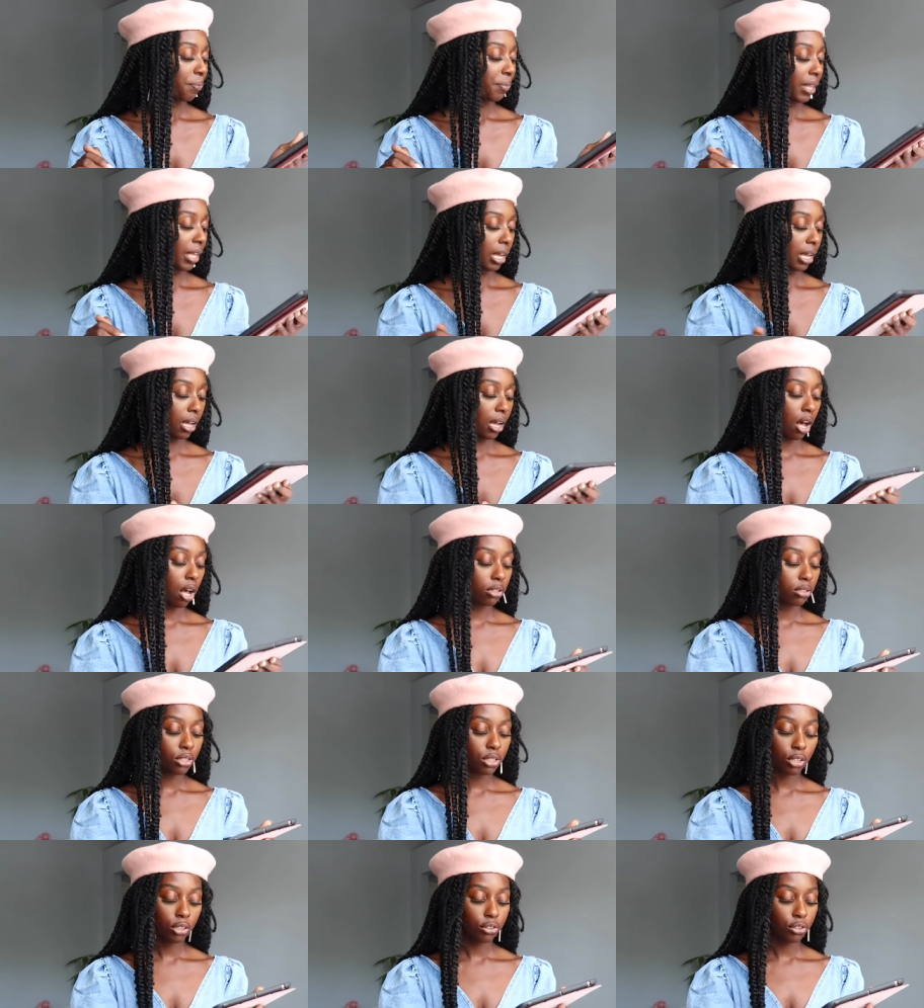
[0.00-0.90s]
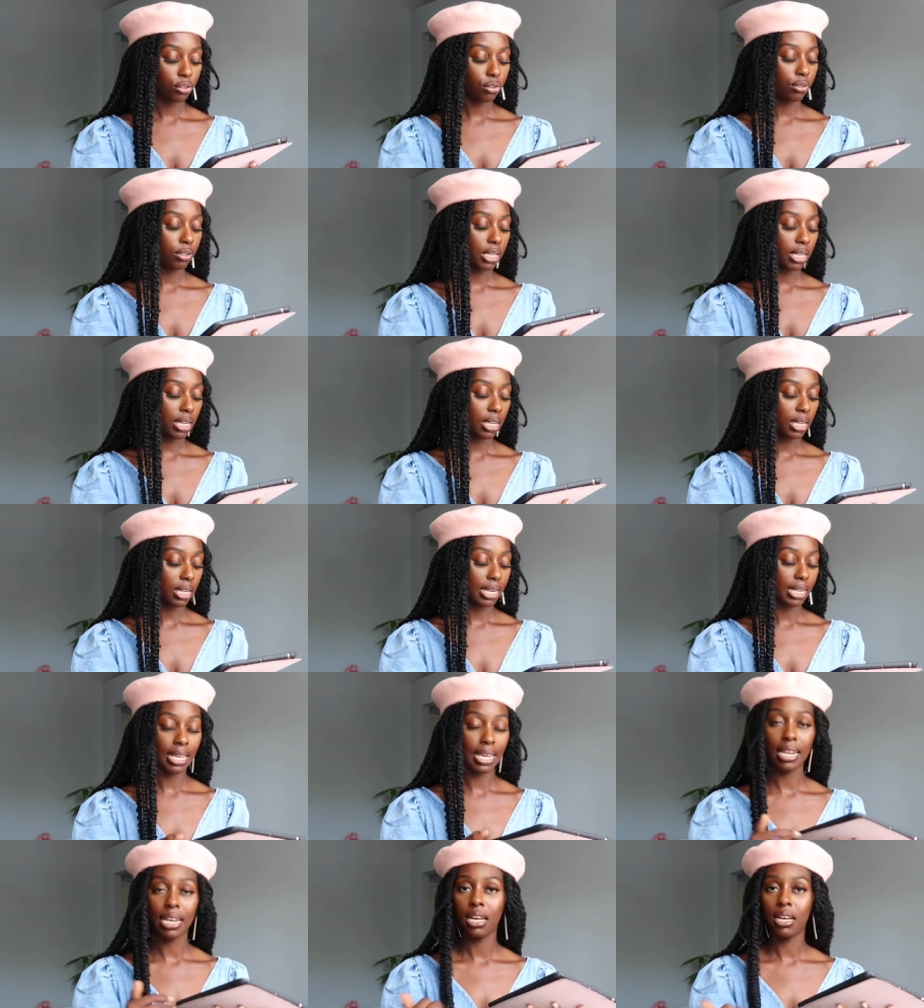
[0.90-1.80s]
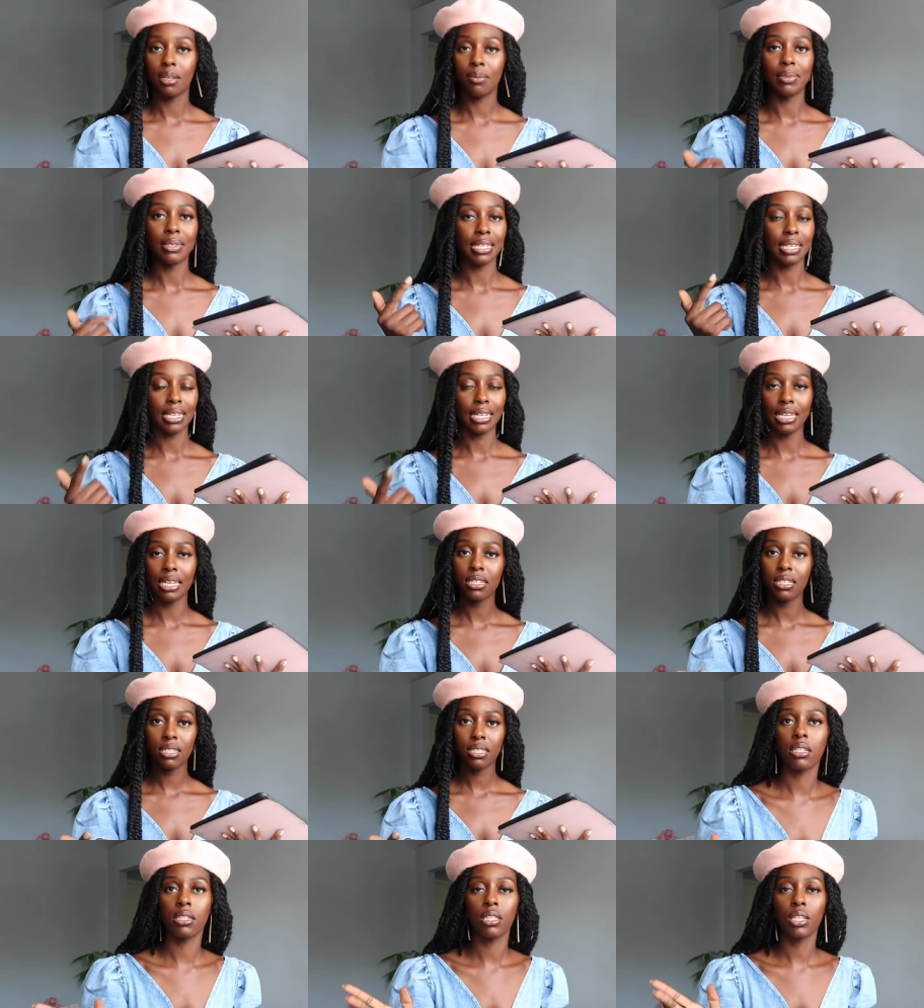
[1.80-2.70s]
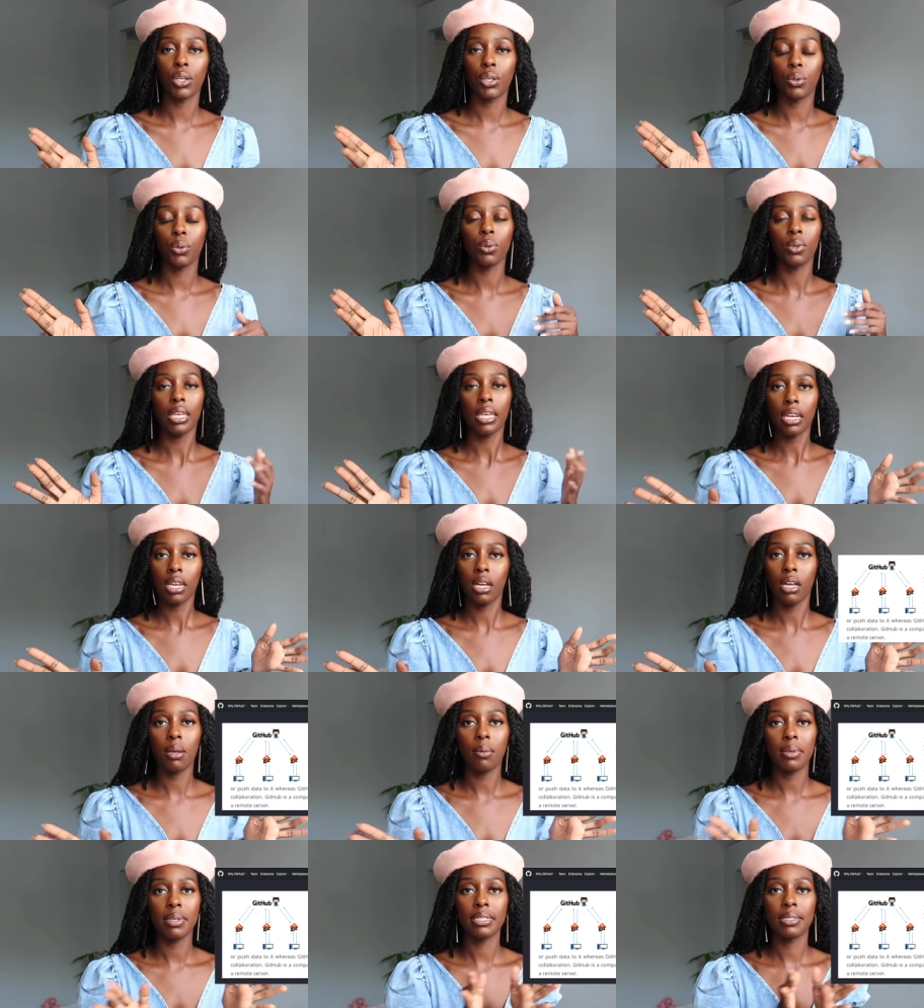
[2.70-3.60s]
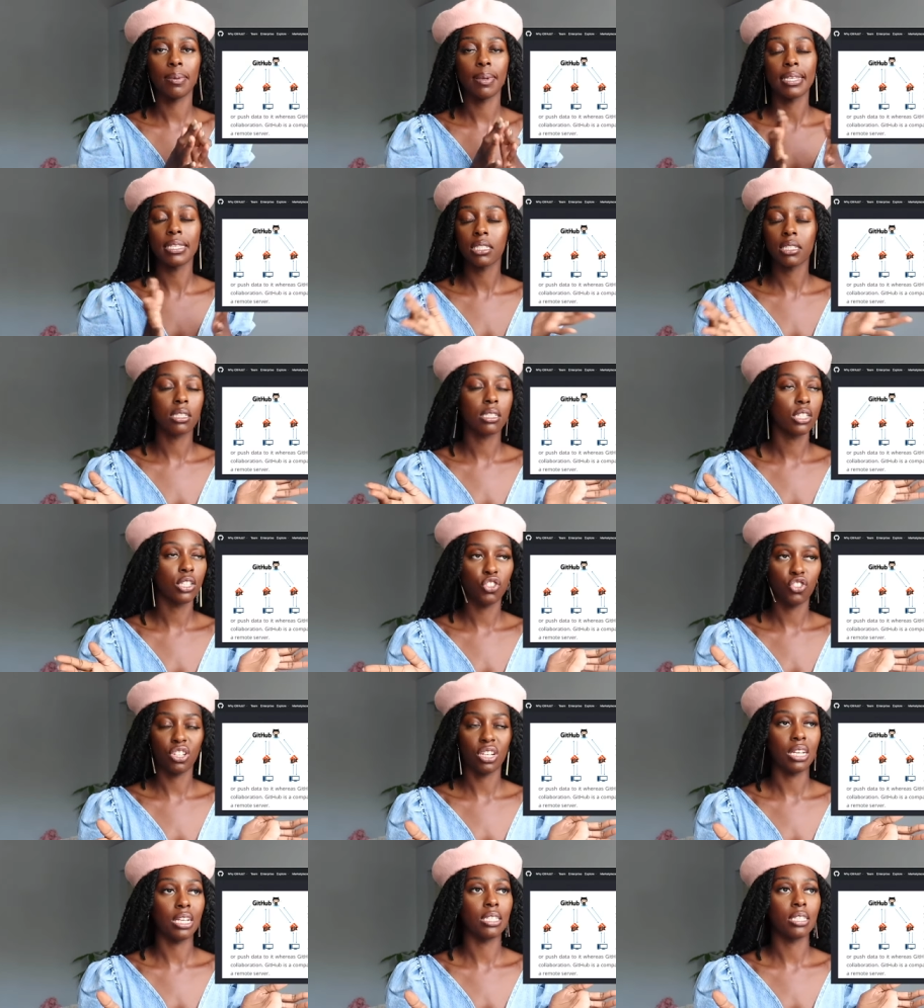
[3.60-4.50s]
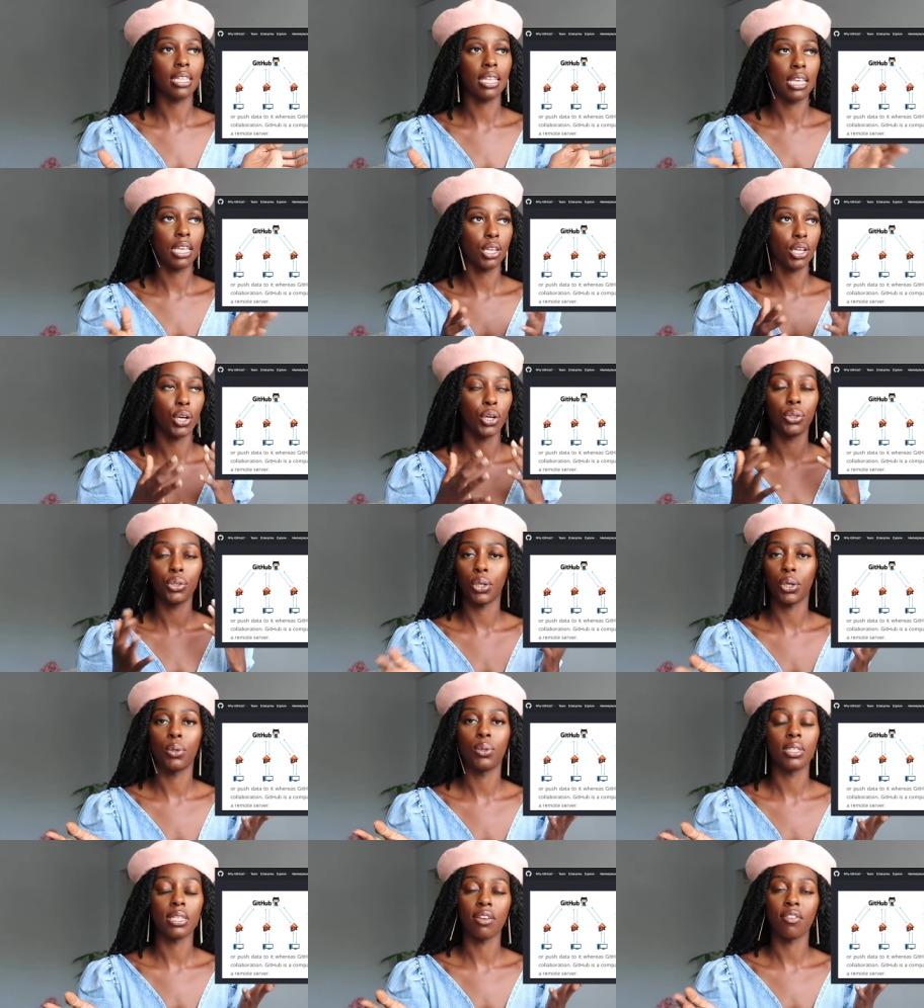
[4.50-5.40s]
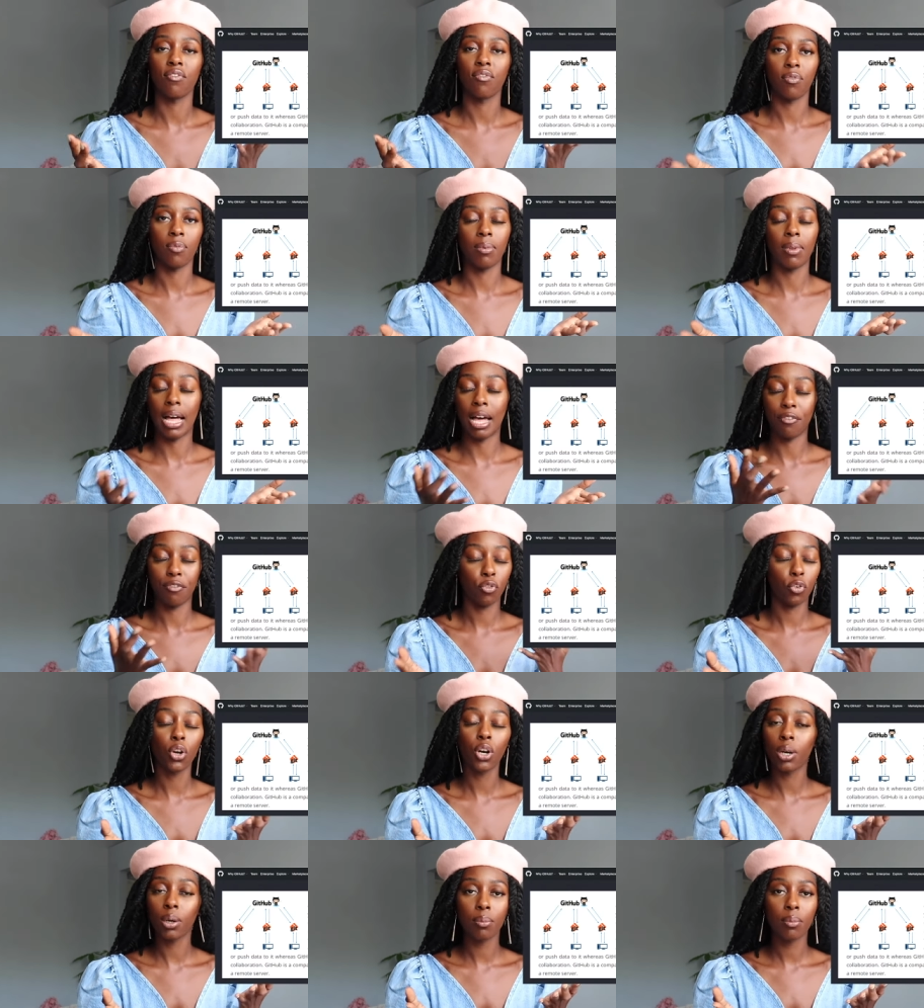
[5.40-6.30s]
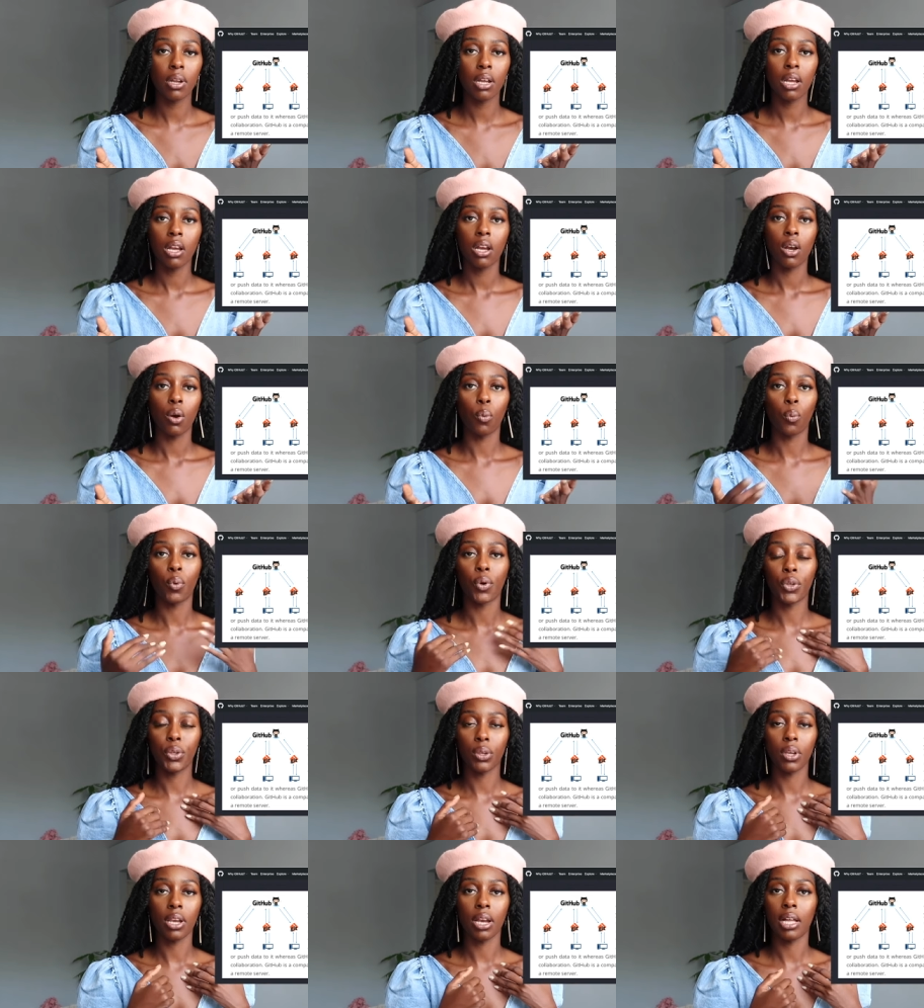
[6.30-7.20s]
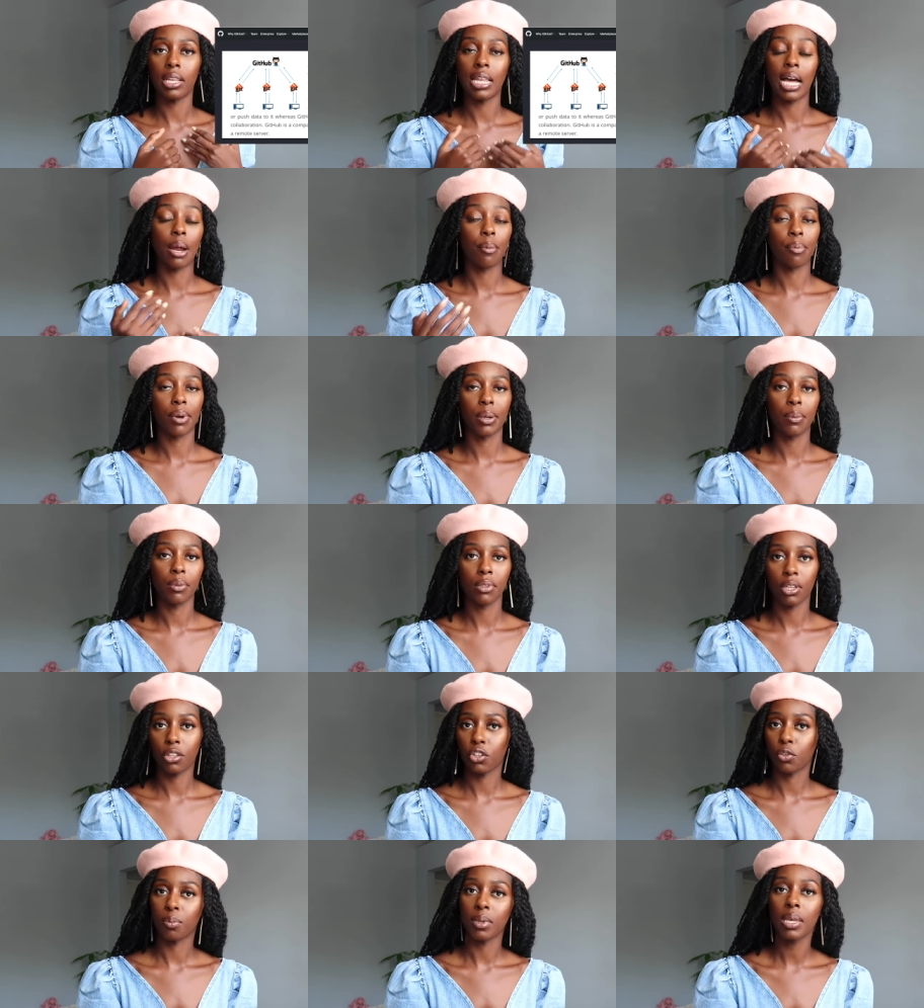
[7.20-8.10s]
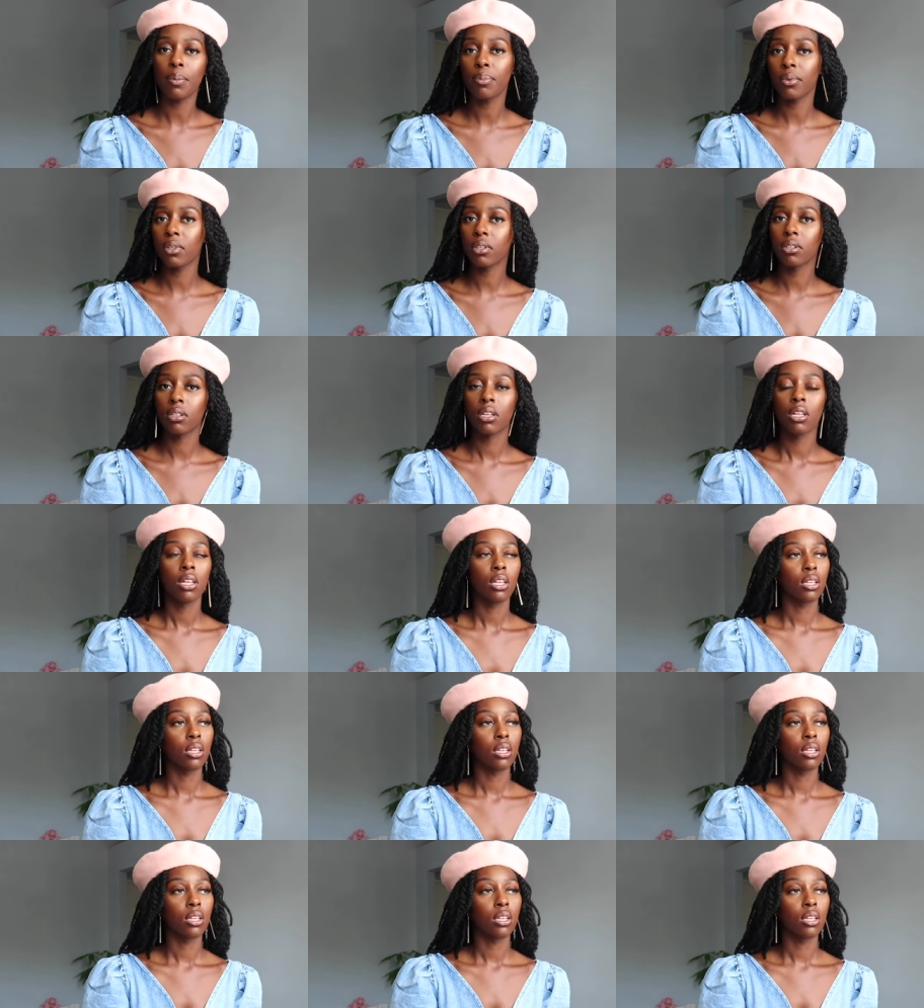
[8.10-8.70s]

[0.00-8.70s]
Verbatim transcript: Uh, also, you need GitHub and Git. So GitHub is basically just a code hosting platform where you can collaborate with other people.